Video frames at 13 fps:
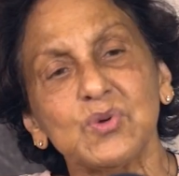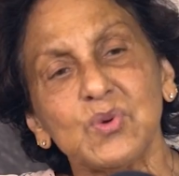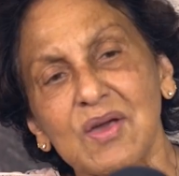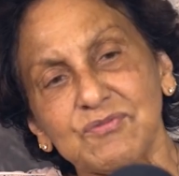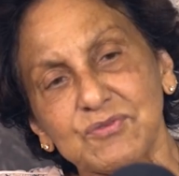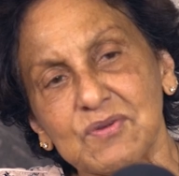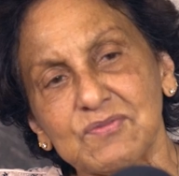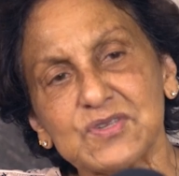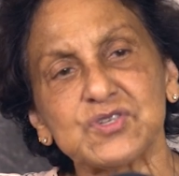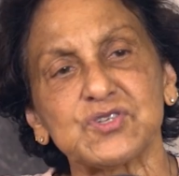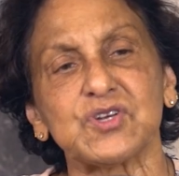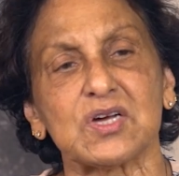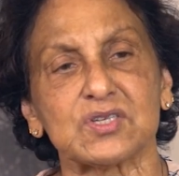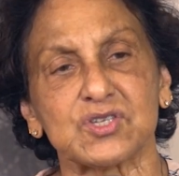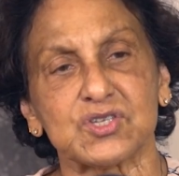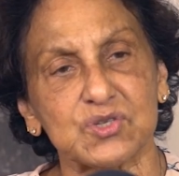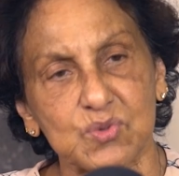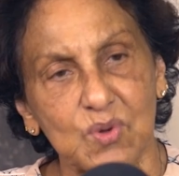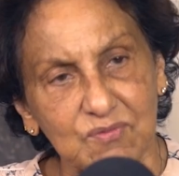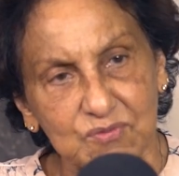you have to have a structure,
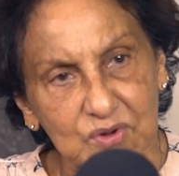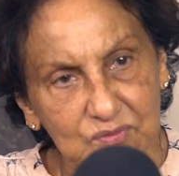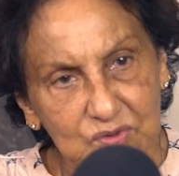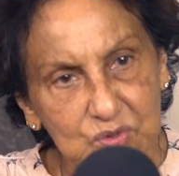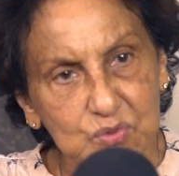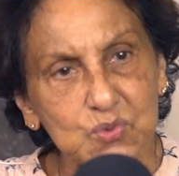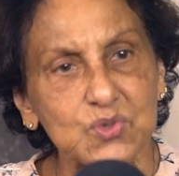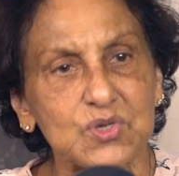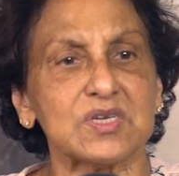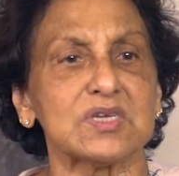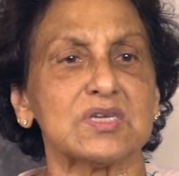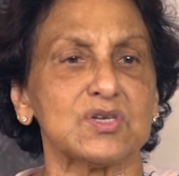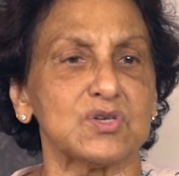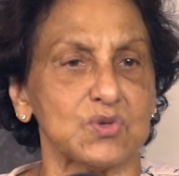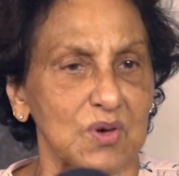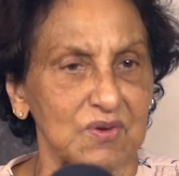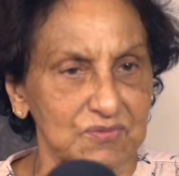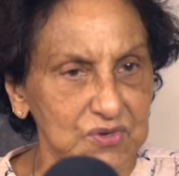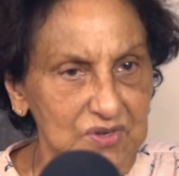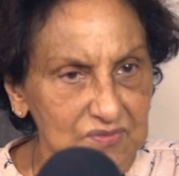you have to have a routine, you
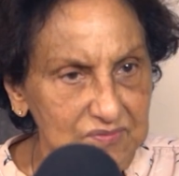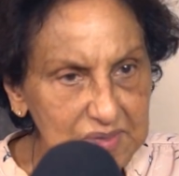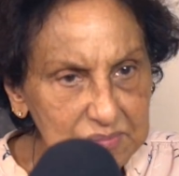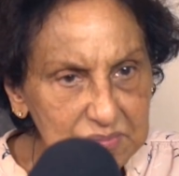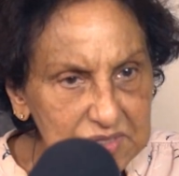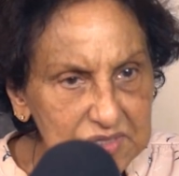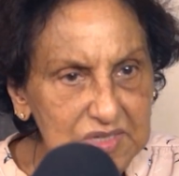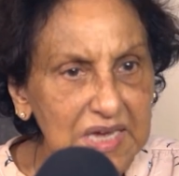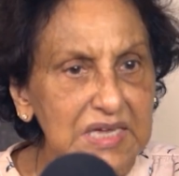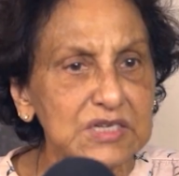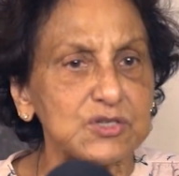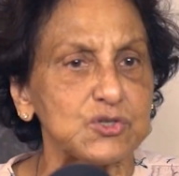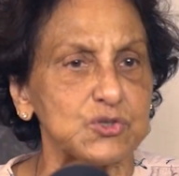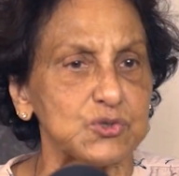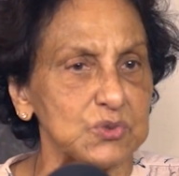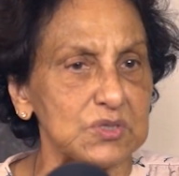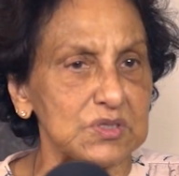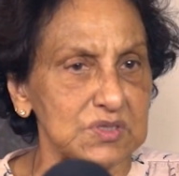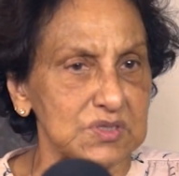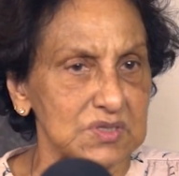have to give them
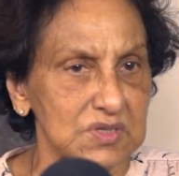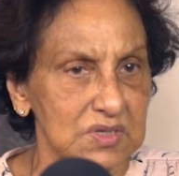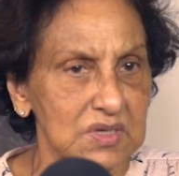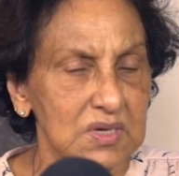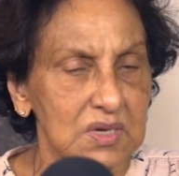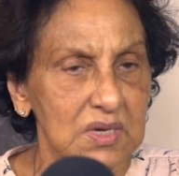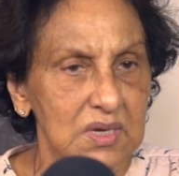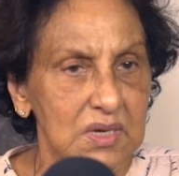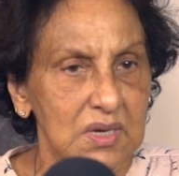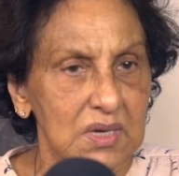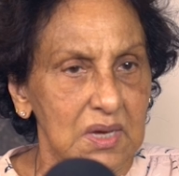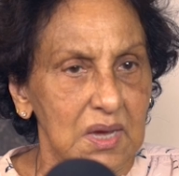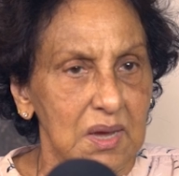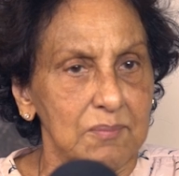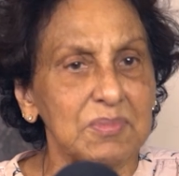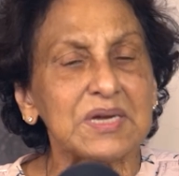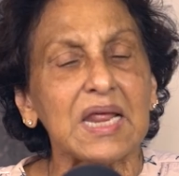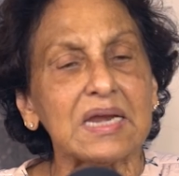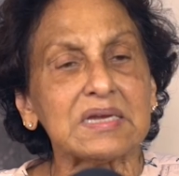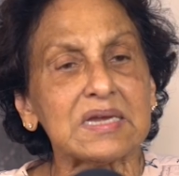schedules.
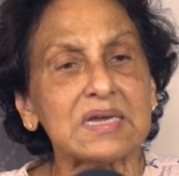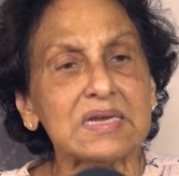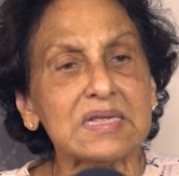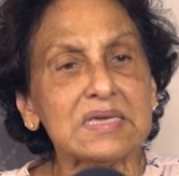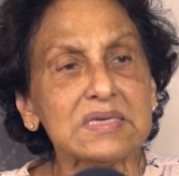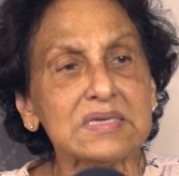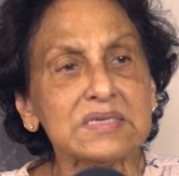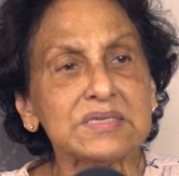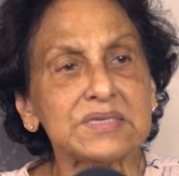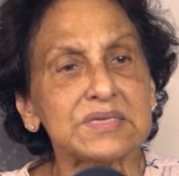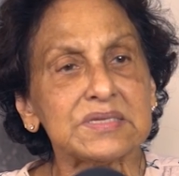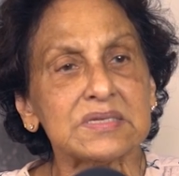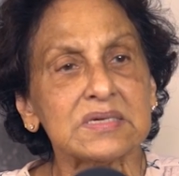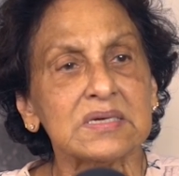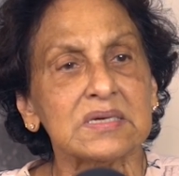But at least